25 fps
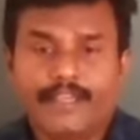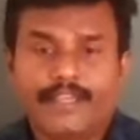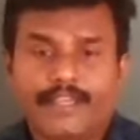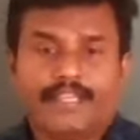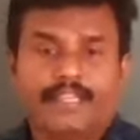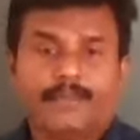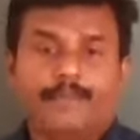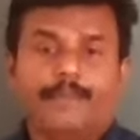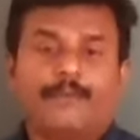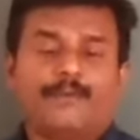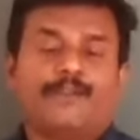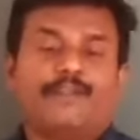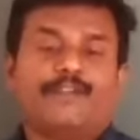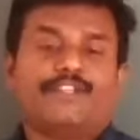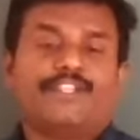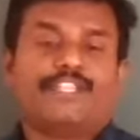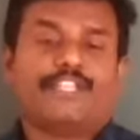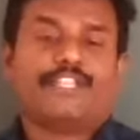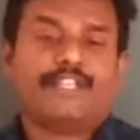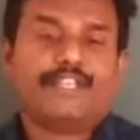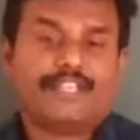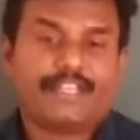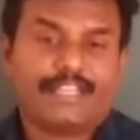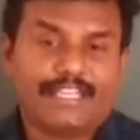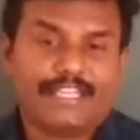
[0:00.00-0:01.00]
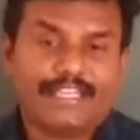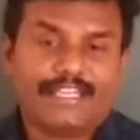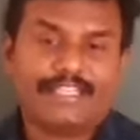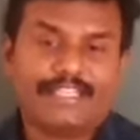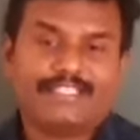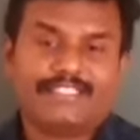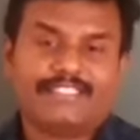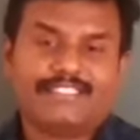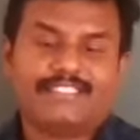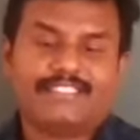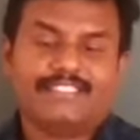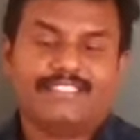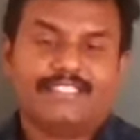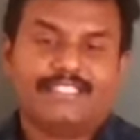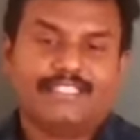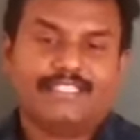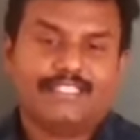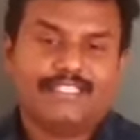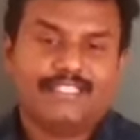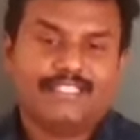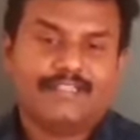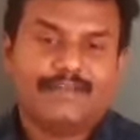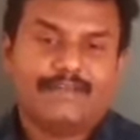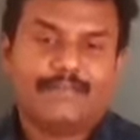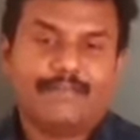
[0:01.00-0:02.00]
reproduction is
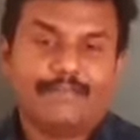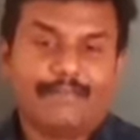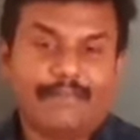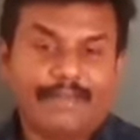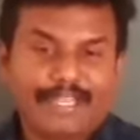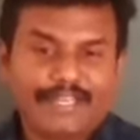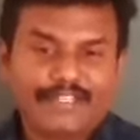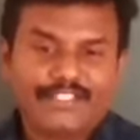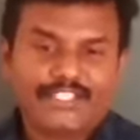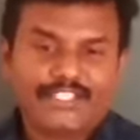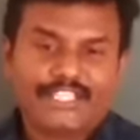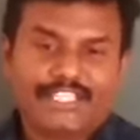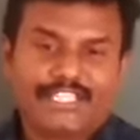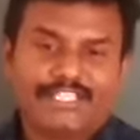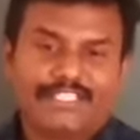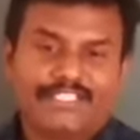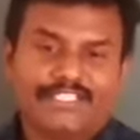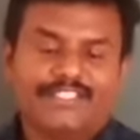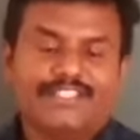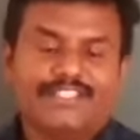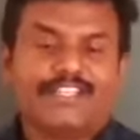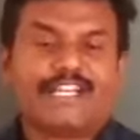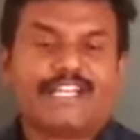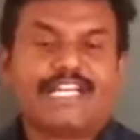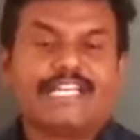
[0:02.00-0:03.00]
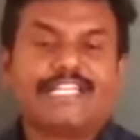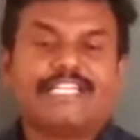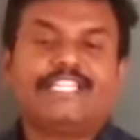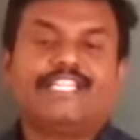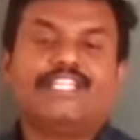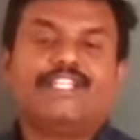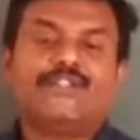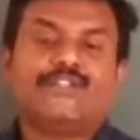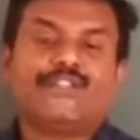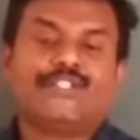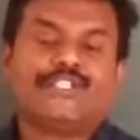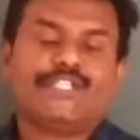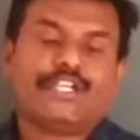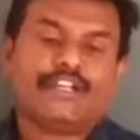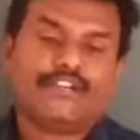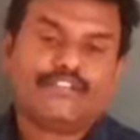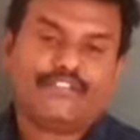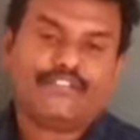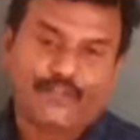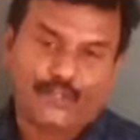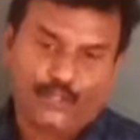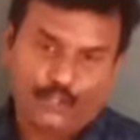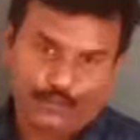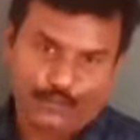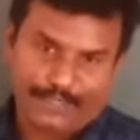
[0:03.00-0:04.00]
maintain continuity of
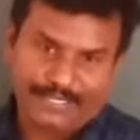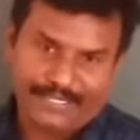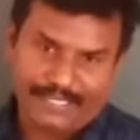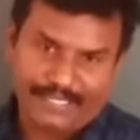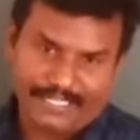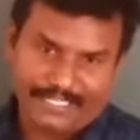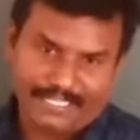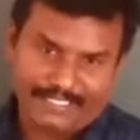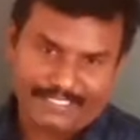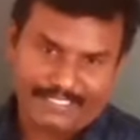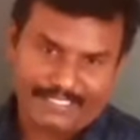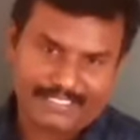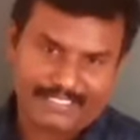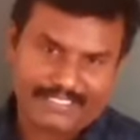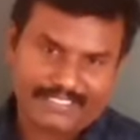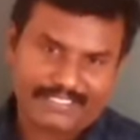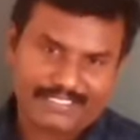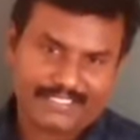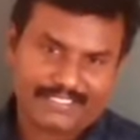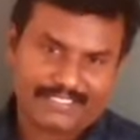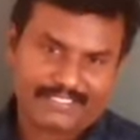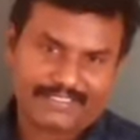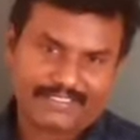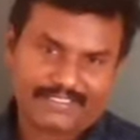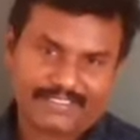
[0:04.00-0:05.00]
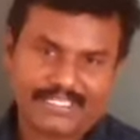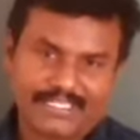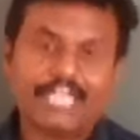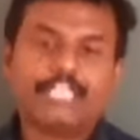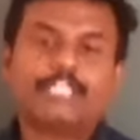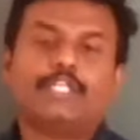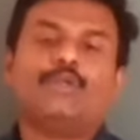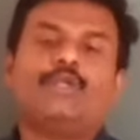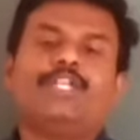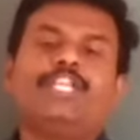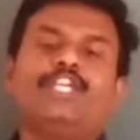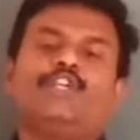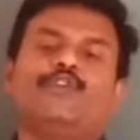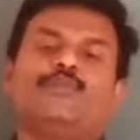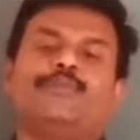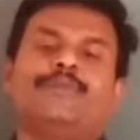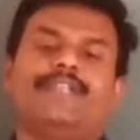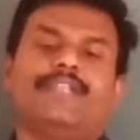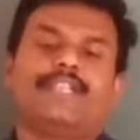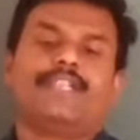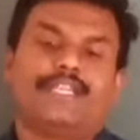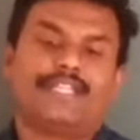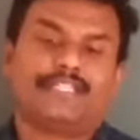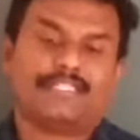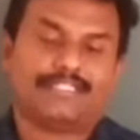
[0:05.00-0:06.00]
human race. Not only human
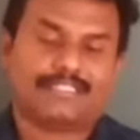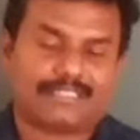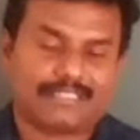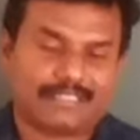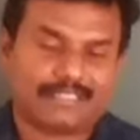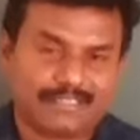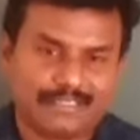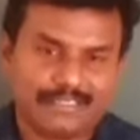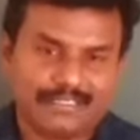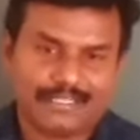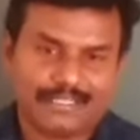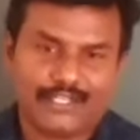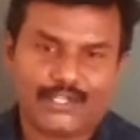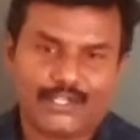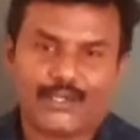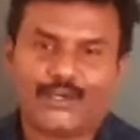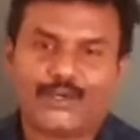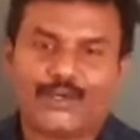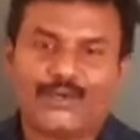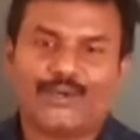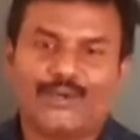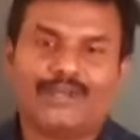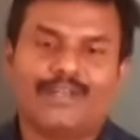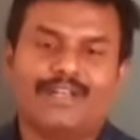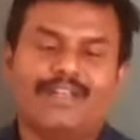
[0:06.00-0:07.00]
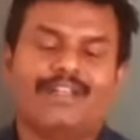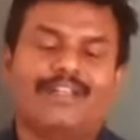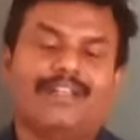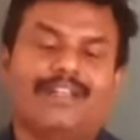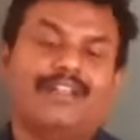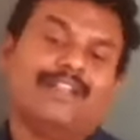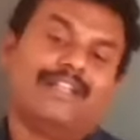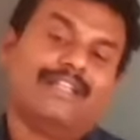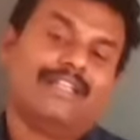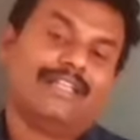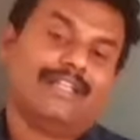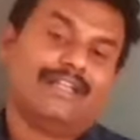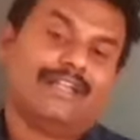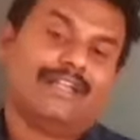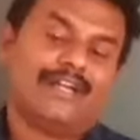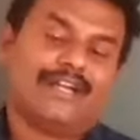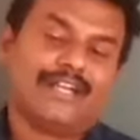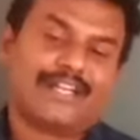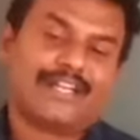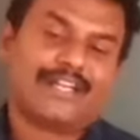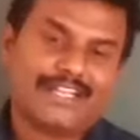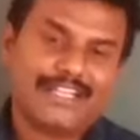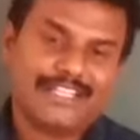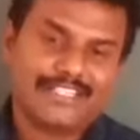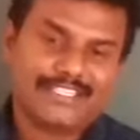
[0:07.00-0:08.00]
race, in all
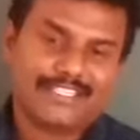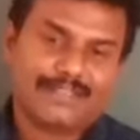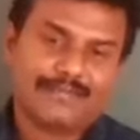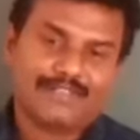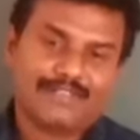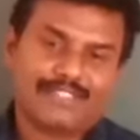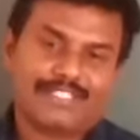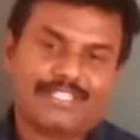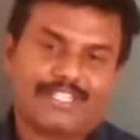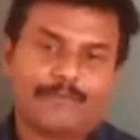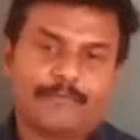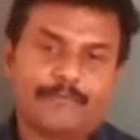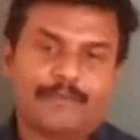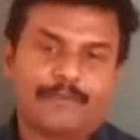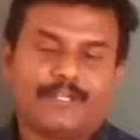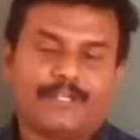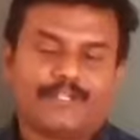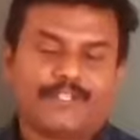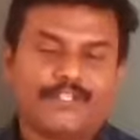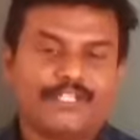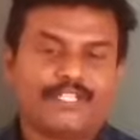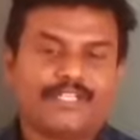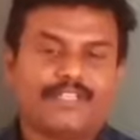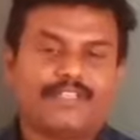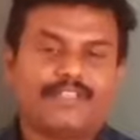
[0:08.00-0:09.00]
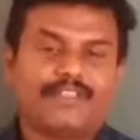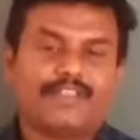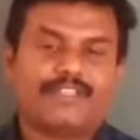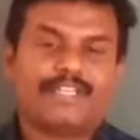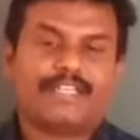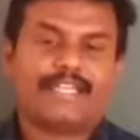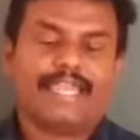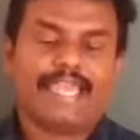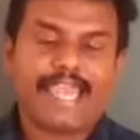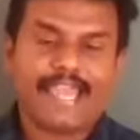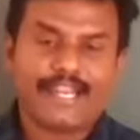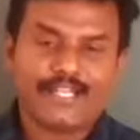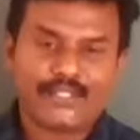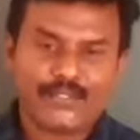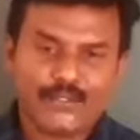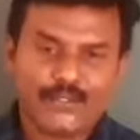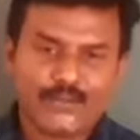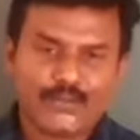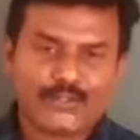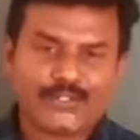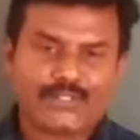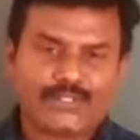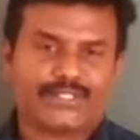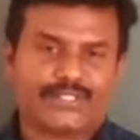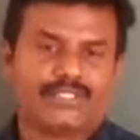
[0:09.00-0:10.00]
organisms, reproduction
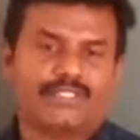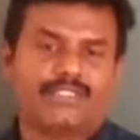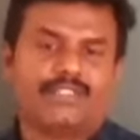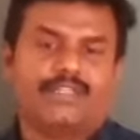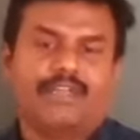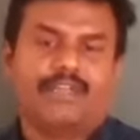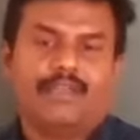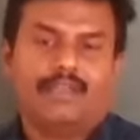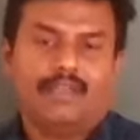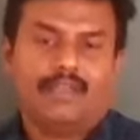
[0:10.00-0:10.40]
ensures